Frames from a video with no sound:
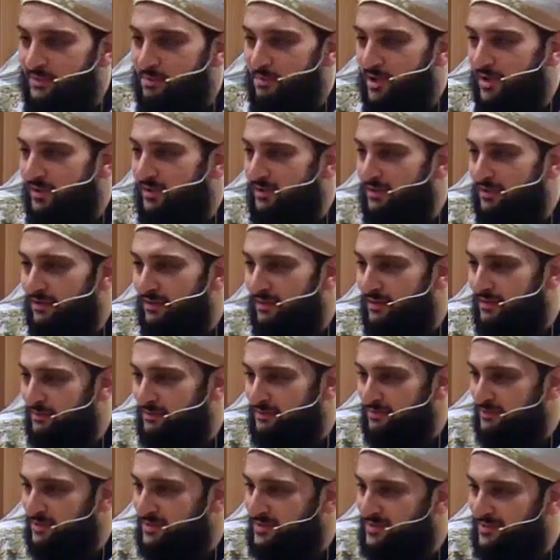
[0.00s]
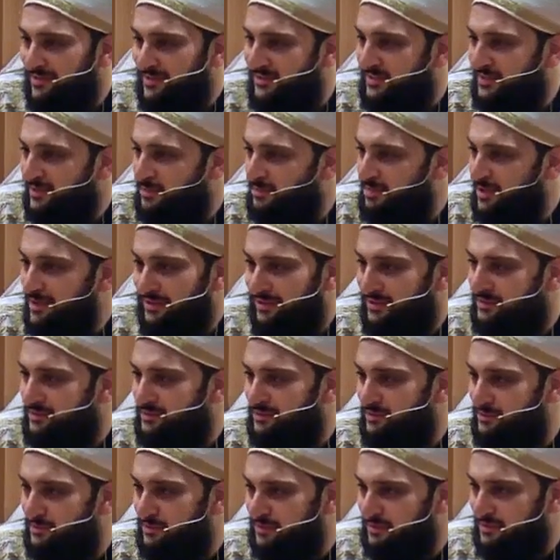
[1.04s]
Al-Ba'ra, what did
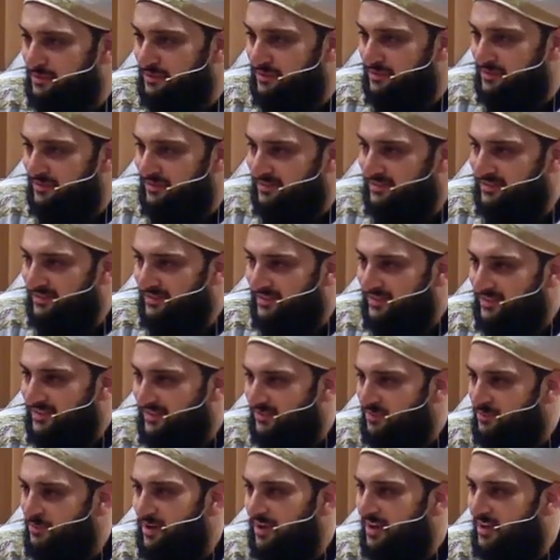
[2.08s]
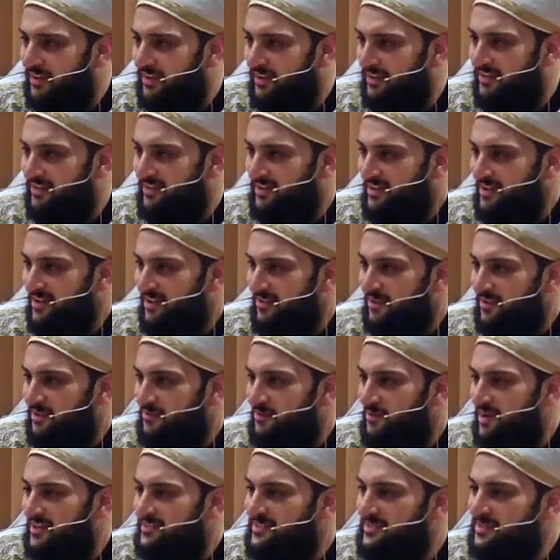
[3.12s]
Al-Ba'ra do? Why?
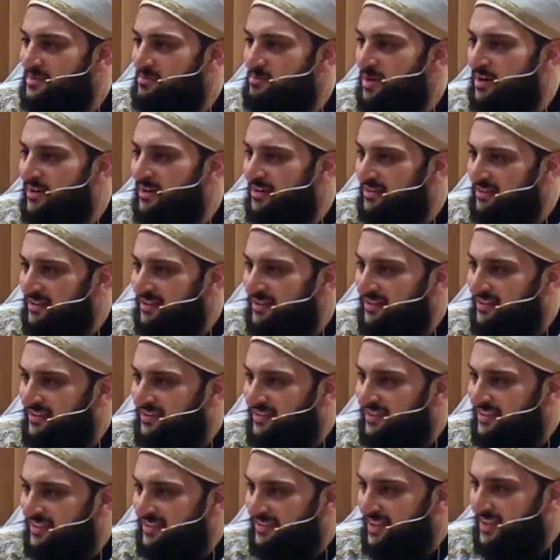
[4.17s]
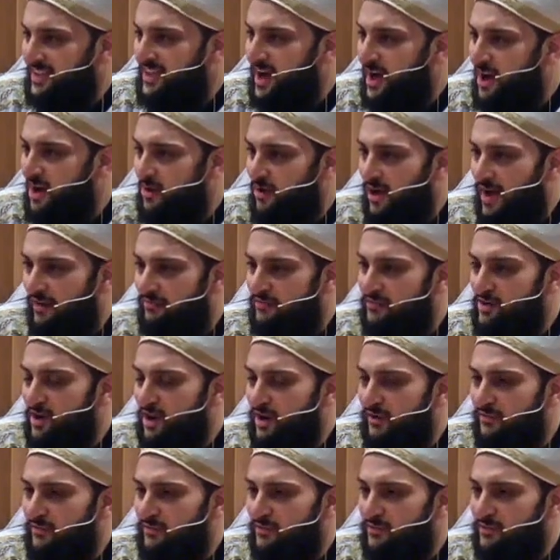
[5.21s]
Like, why is the Ba'ra, like the cow, have to
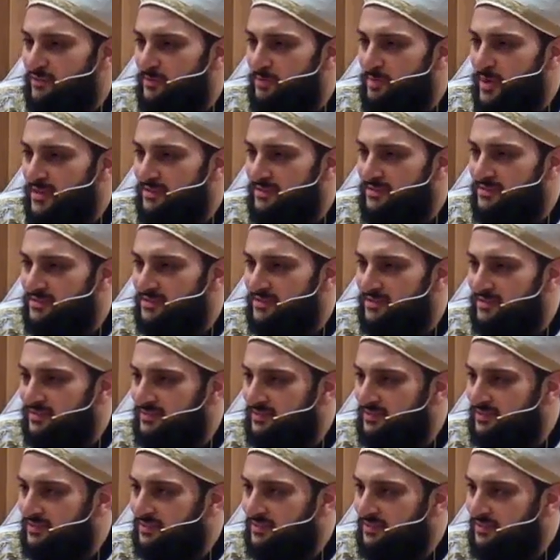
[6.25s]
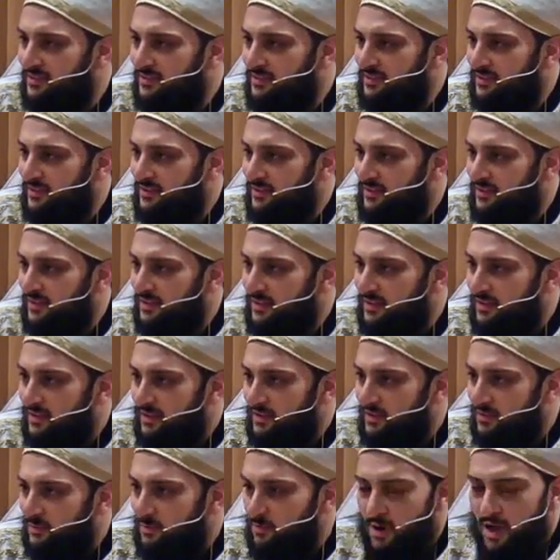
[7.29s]
offer repentance?
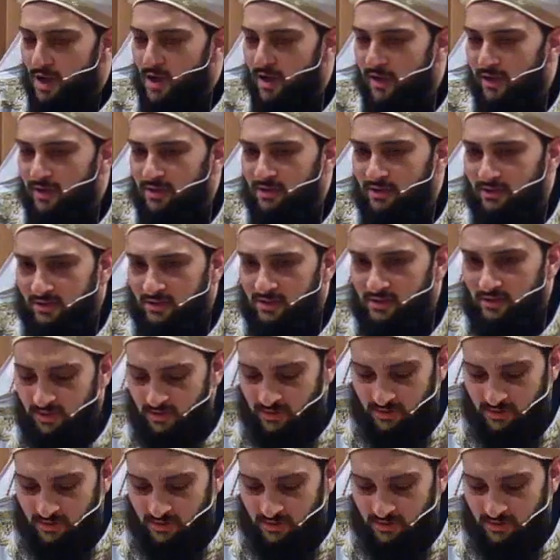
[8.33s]
Why?